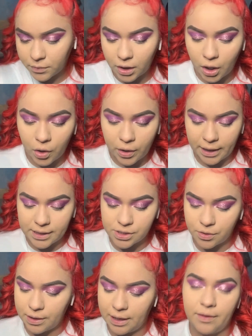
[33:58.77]
Okay,
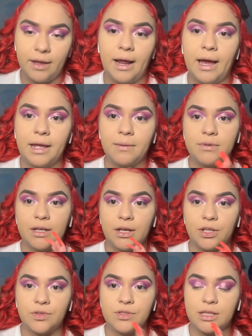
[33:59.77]
so now that I am
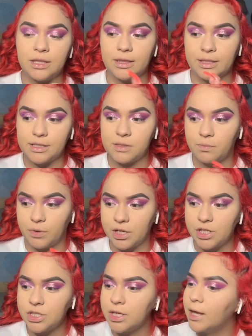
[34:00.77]
done using this
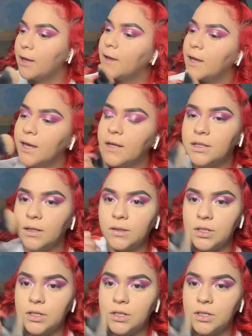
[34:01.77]
brush, it did the